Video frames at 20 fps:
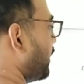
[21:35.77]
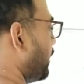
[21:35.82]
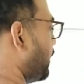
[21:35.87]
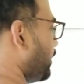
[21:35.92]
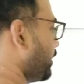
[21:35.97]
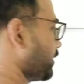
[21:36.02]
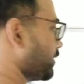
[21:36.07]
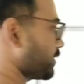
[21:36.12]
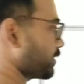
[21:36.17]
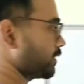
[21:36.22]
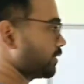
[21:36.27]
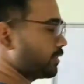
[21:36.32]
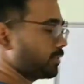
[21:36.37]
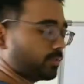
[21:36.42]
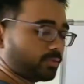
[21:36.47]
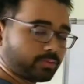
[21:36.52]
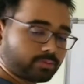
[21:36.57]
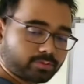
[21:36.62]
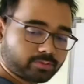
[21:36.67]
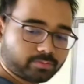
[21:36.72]
degrees.
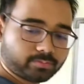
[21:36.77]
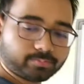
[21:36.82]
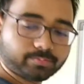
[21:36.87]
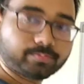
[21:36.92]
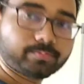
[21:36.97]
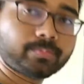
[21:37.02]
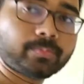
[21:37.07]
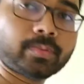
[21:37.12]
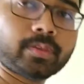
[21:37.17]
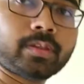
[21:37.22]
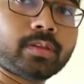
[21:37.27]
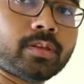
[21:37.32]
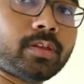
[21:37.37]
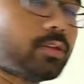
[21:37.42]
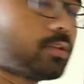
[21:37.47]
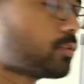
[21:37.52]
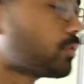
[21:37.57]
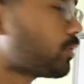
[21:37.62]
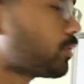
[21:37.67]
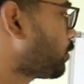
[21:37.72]
So
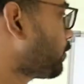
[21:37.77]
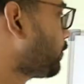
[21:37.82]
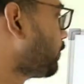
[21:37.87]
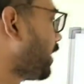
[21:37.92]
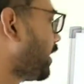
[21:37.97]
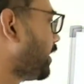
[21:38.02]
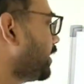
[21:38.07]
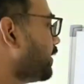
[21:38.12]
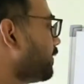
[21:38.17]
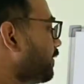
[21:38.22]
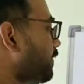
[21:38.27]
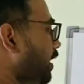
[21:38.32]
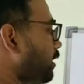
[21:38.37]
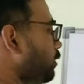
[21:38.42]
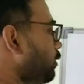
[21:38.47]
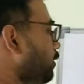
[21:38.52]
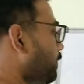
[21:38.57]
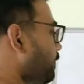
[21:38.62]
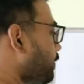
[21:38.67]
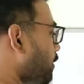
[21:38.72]
to find the
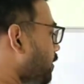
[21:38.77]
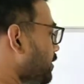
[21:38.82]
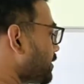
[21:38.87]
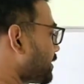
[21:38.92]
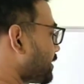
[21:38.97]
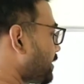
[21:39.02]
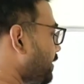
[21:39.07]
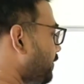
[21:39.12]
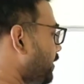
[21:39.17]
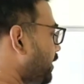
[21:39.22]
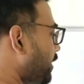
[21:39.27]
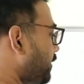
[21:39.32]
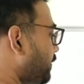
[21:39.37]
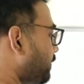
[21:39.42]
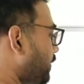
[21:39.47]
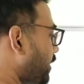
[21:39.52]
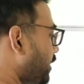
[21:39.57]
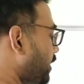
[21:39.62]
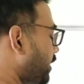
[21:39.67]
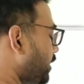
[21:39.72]
value of cos
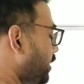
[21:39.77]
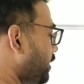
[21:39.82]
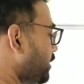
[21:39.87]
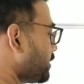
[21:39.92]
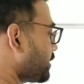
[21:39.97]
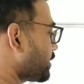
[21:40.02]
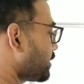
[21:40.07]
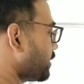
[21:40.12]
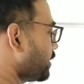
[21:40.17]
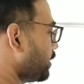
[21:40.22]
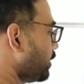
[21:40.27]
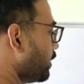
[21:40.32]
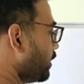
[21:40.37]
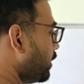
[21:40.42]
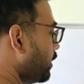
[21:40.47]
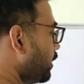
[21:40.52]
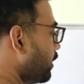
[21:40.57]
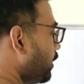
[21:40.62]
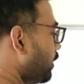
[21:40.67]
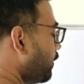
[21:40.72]
75 degrees,
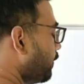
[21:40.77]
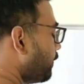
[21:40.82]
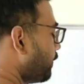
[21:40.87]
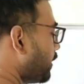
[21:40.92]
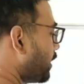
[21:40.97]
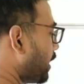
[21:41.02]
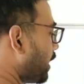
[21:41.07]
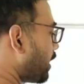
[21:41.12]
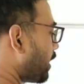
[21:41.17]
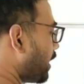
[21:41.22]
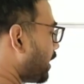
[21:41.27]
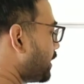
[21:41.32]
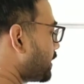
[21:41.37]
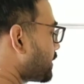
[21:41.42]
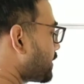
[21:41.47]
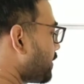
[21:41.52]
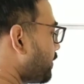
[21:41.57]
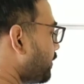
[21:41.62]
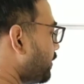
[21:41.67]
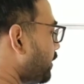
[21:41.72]
we can write
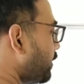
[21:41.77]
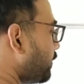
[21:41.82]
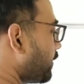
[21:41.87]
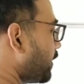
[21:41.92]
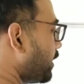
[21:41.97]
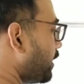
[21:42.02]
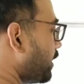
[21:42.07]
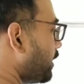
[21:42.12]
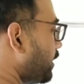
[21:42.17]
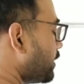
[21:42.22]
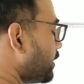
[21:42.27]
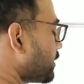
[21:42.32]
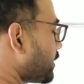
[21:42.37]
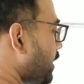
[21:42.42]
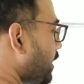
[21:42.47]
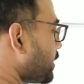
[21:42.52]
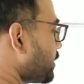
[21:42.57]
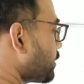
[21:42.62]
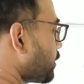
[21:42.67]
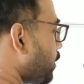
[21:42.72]
75 degrees
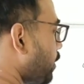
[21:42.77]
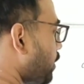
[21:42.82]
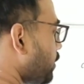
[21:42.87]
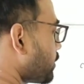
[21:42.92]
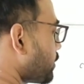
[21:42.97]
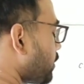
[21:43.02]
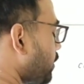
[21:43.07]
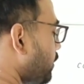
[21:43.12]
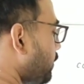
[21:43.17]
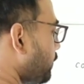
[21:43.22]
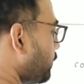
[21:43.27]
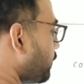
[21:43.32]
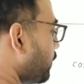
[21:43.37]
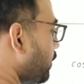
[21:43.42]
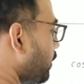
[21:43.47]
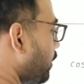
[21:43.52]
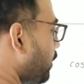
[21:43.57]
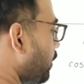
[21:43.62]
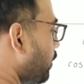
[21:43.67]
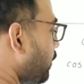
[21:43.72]
as cos of
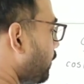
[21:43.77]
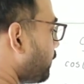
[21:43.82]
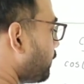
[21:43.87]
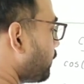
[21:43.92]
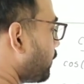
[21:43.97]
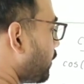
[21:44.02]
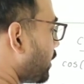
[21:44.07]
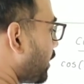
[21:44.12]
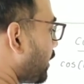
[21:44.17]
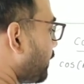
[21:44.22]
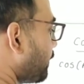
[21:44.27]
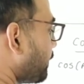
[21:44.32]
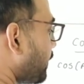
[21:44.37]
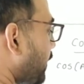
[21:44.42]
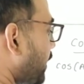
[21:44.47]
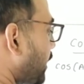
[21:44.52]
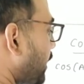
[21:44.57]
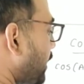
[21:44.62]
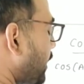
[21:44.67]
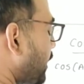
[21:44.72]

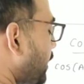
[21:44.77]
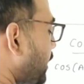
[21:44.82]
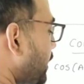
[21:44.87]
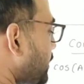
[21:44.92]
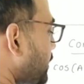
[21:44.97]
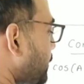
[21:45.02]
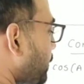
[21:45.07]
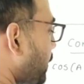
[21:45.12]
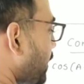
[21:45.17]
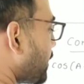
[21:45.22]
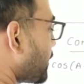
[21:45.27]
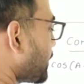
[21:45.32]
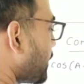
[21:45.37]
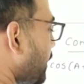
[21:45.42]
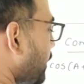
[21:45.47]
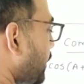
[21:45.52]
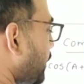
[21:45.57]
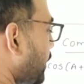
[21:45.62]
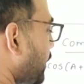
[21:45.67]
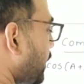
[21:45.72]
45 degrees plus
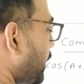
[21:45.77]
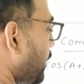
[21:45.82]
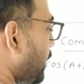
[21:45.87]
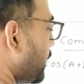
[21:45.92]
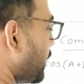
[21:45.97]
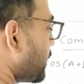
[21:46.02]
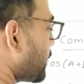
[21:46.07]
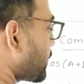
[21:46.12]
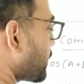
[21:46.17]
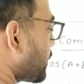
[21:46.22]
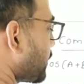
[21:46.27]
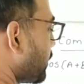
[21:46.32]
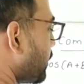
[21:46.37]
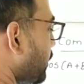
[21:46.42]
30 degrees.